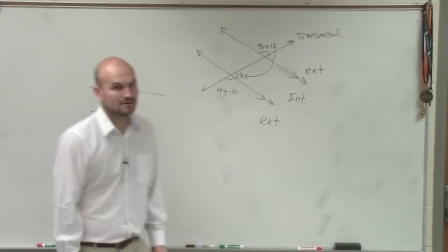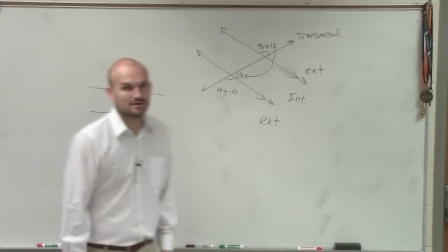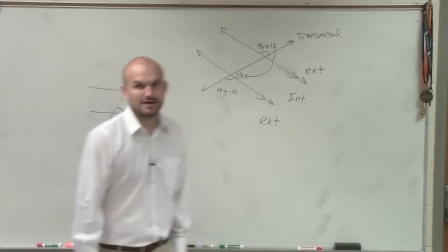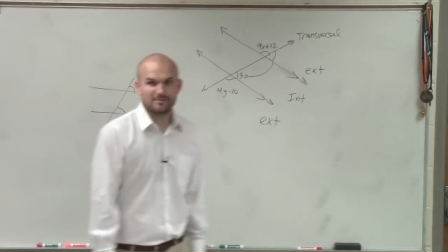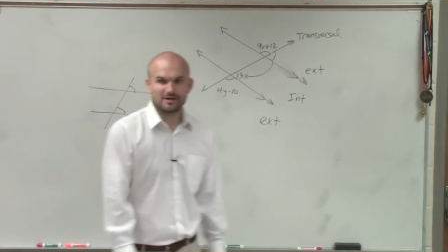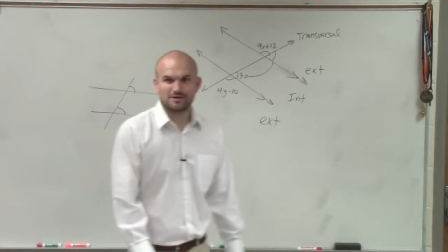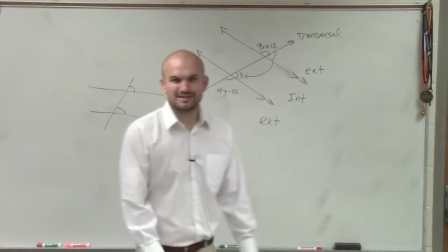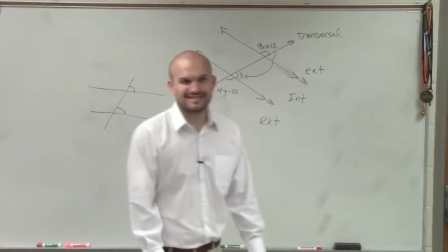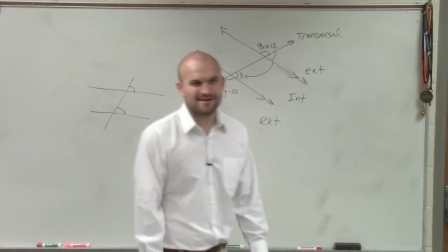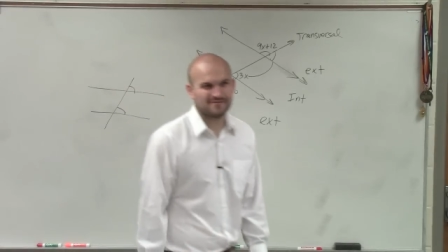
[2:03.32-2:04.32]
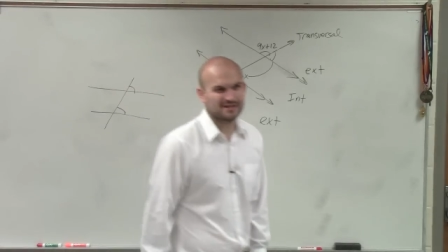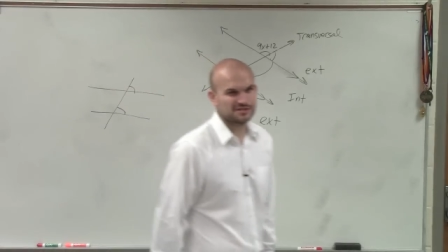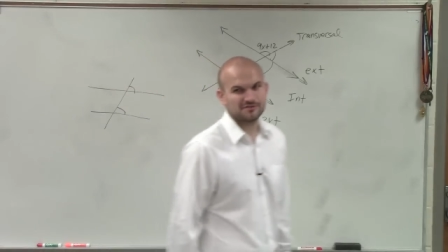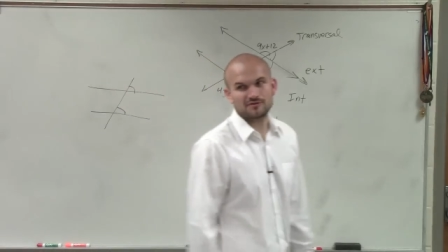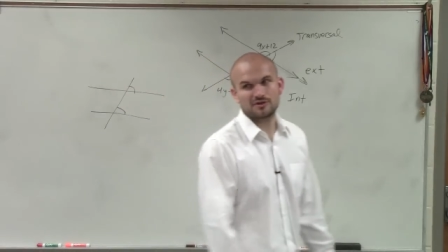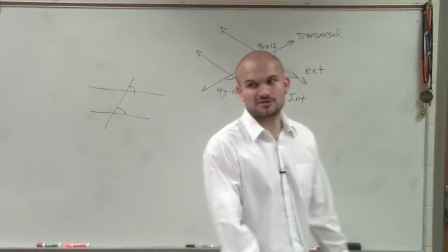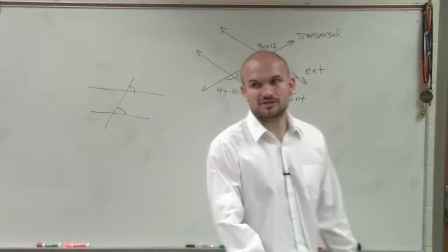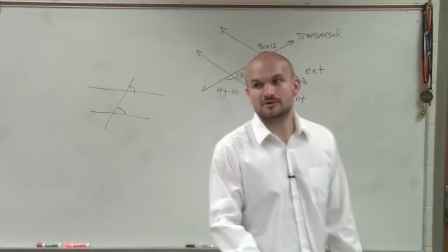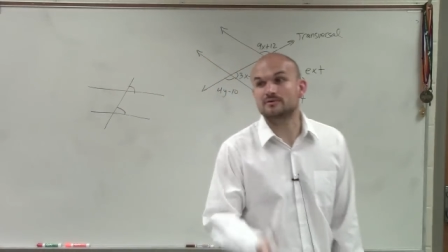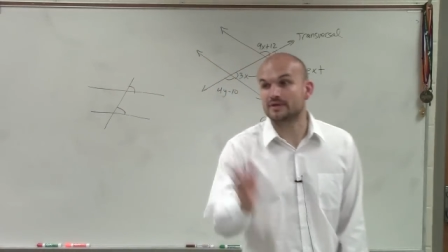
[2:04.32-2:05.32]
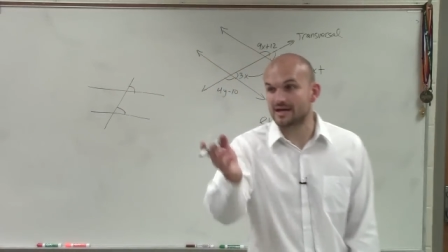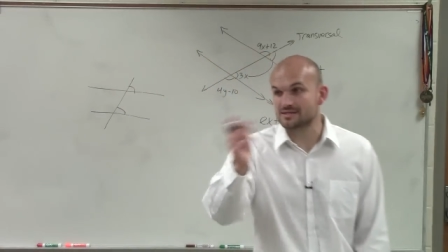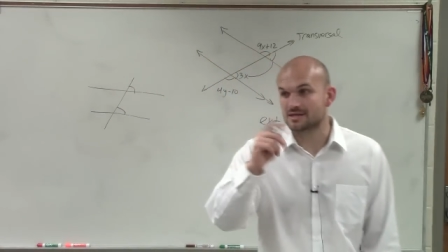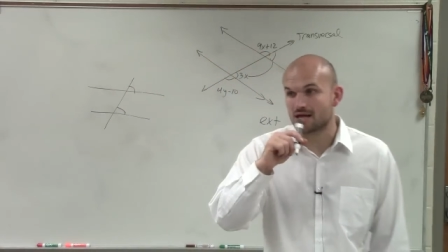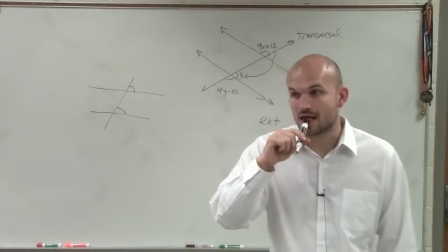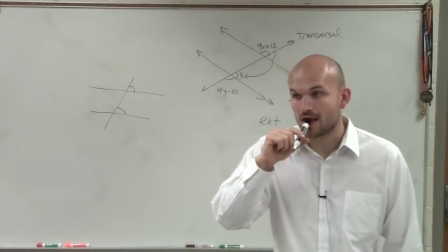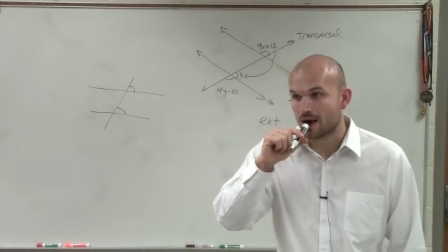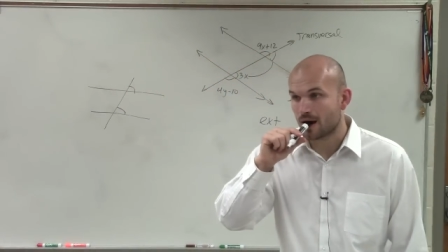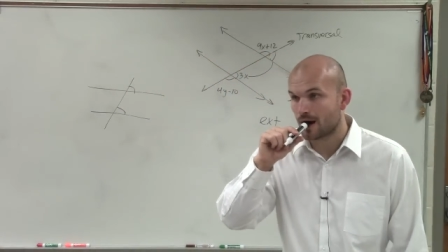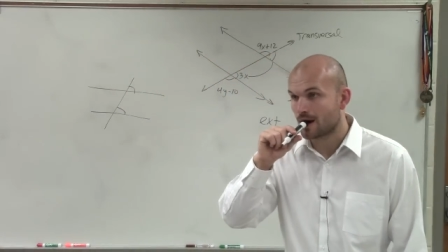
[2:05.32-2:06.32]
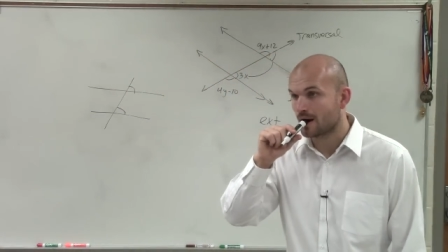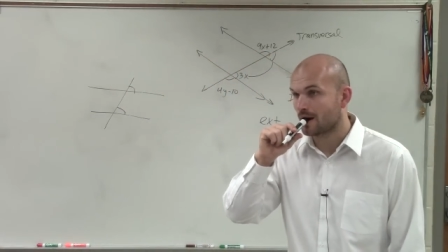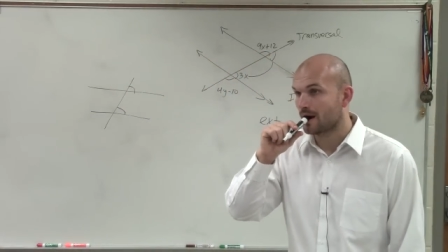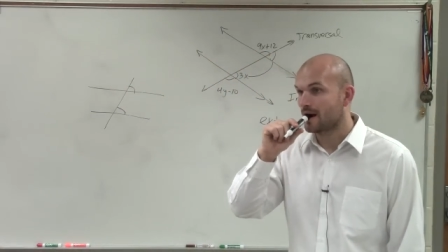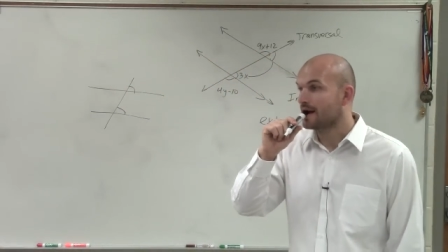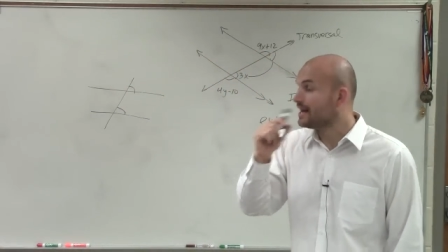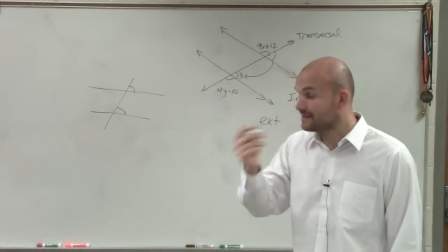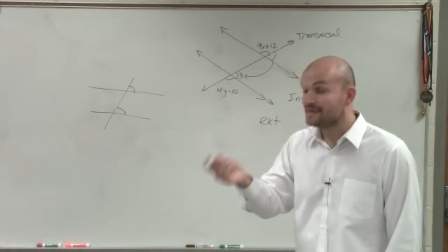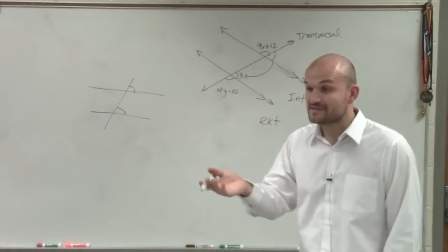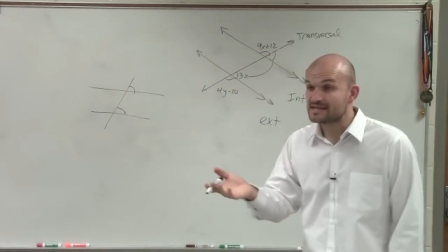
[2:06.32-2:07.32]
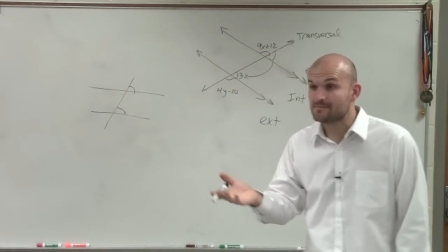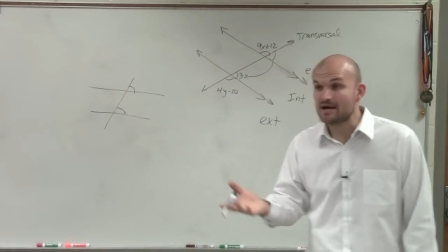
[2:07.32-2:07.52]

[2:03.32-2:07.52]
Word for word: Anybody know the definition for those two? Yes? Yeah, they have the same